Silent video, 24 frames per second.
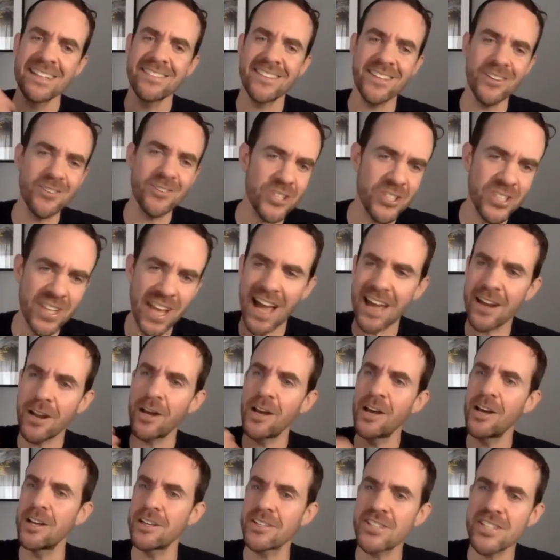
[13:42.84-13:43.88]
they're just kind
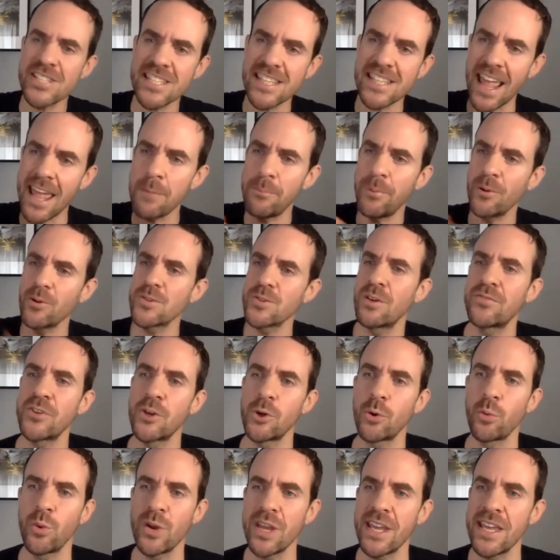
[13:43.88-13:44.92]
of staples of
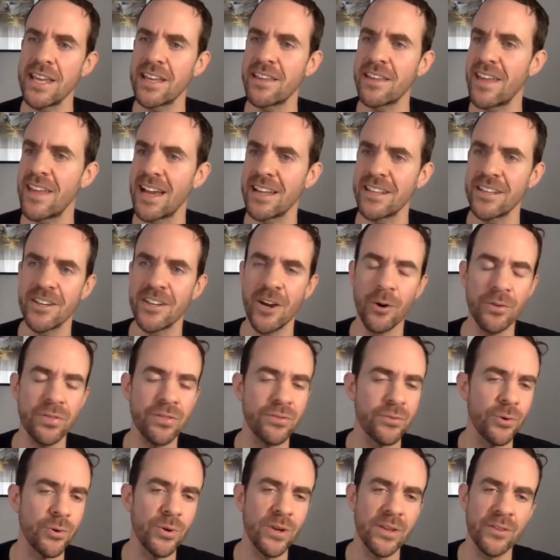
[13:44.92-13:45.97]
your week that you go
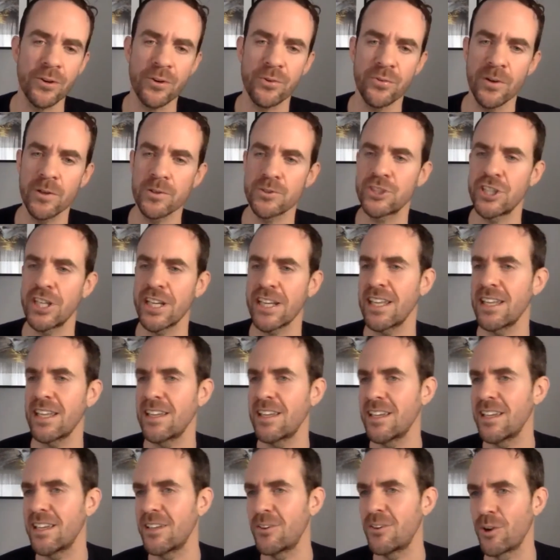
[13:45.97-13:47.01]
through, either grilled
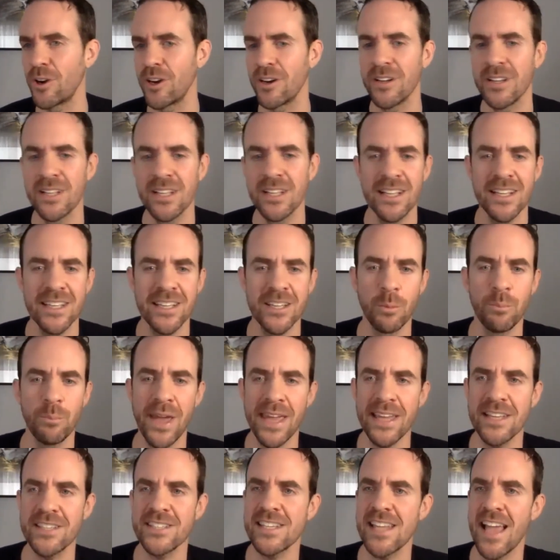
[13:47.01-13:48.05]
chicken or,
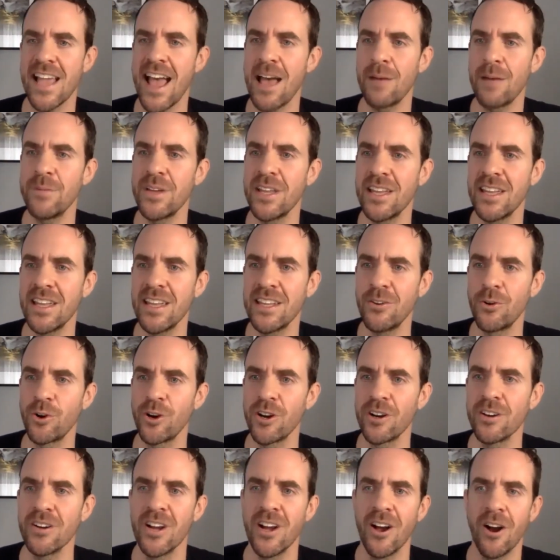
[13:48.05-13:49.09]
baked salmon
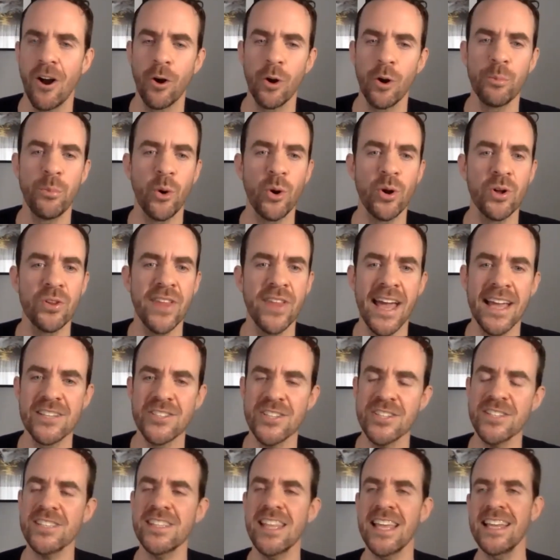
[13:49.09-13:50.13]
or hard-boiled eggs,
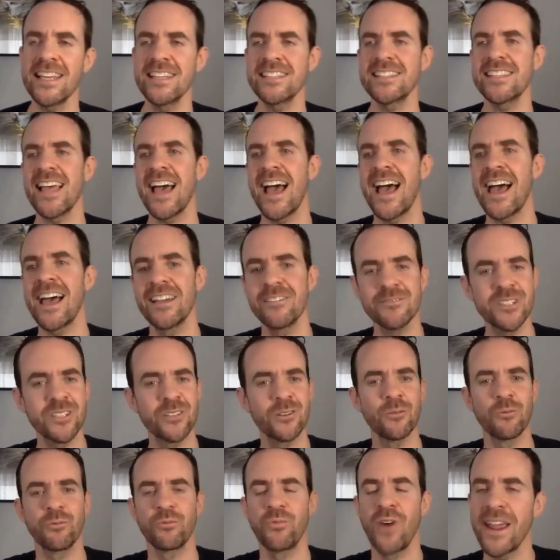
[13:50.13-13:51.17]
just things that,
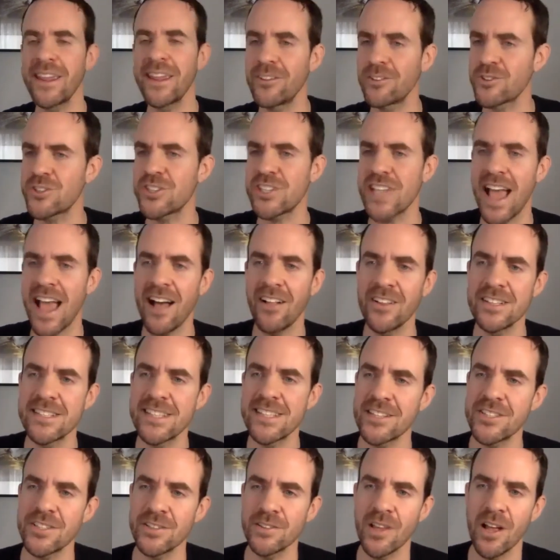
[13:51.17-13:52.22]
regular salads
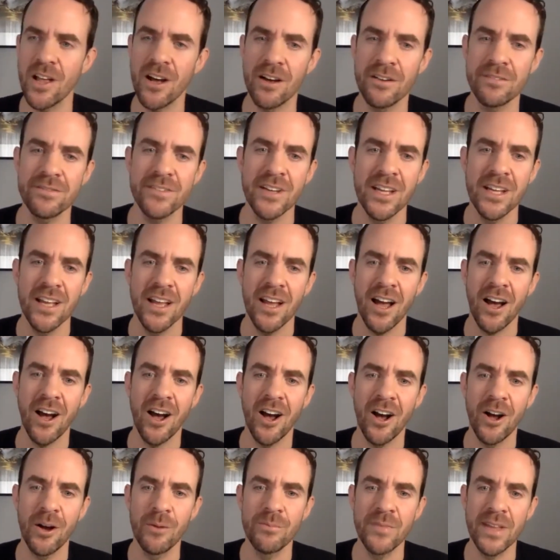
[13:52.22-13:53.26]
that you love,
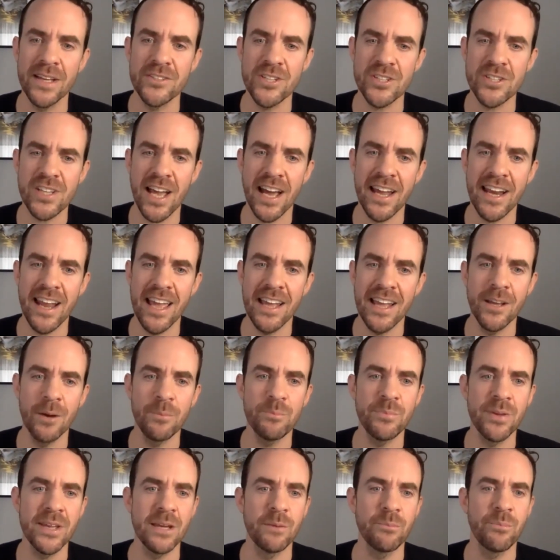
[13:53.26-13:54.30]
that just kind of end
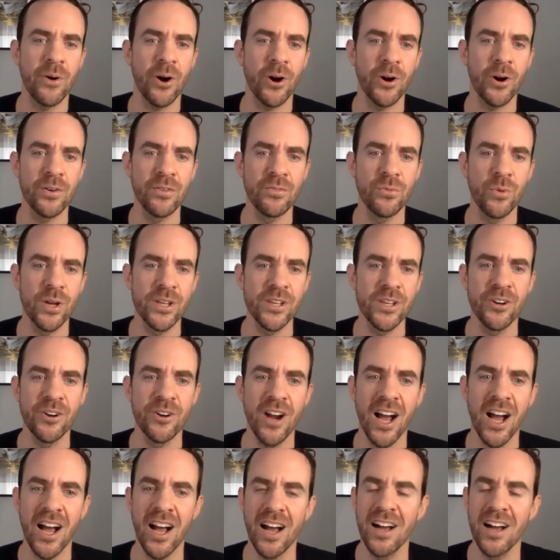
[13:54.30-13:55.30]
up being part of what your